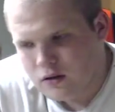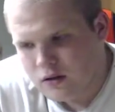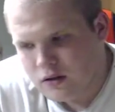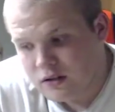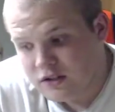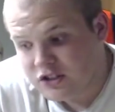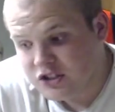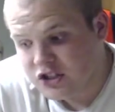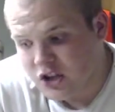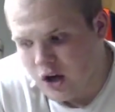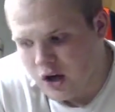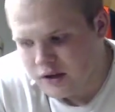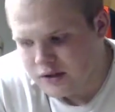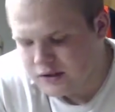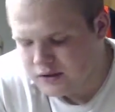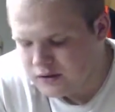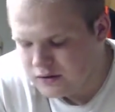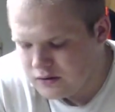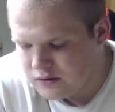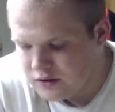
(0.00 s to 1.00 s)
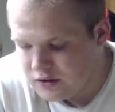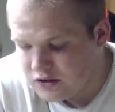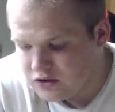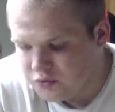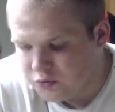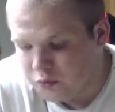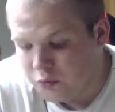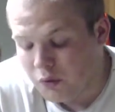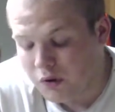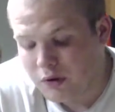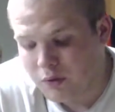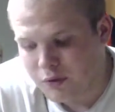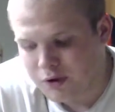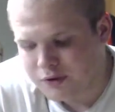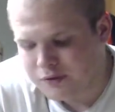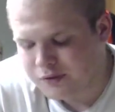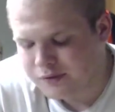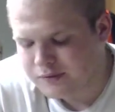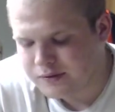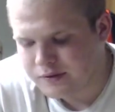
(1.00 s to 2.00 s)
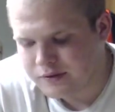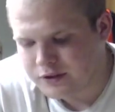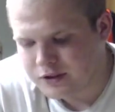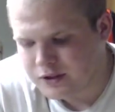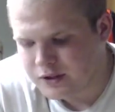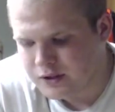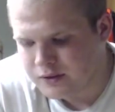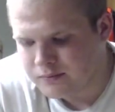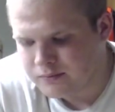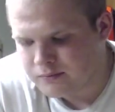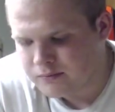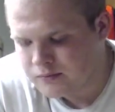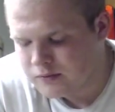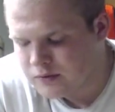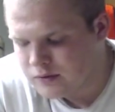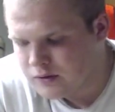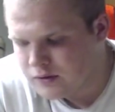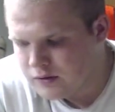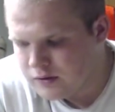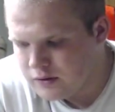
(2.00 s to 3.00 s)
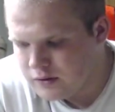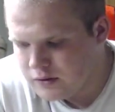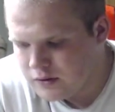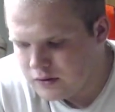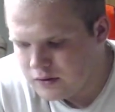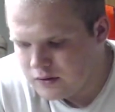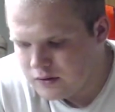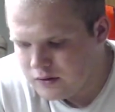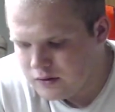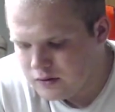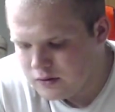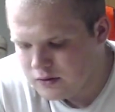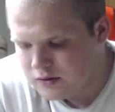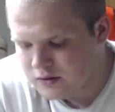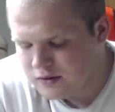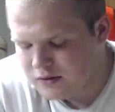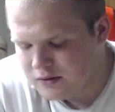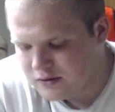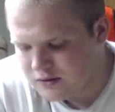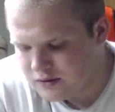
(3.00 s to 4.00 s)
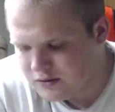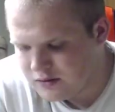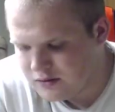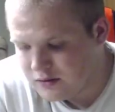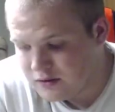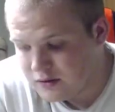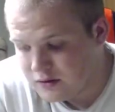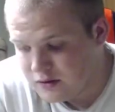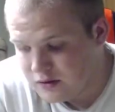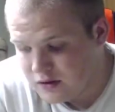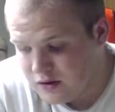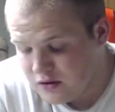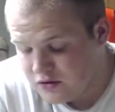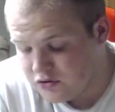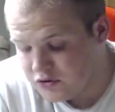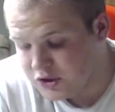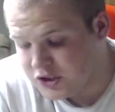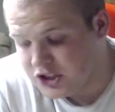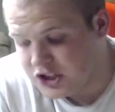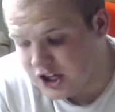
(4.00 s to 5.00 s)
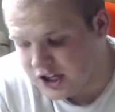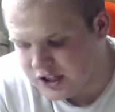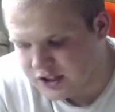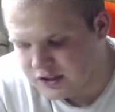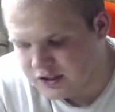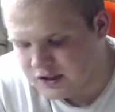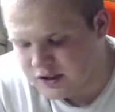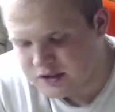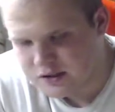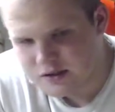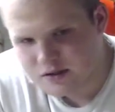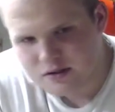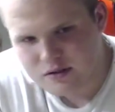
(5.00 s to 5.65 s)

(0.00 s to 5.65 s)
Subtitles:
Sucks. It's one of the worst films I've ever seen. It's ridiculous.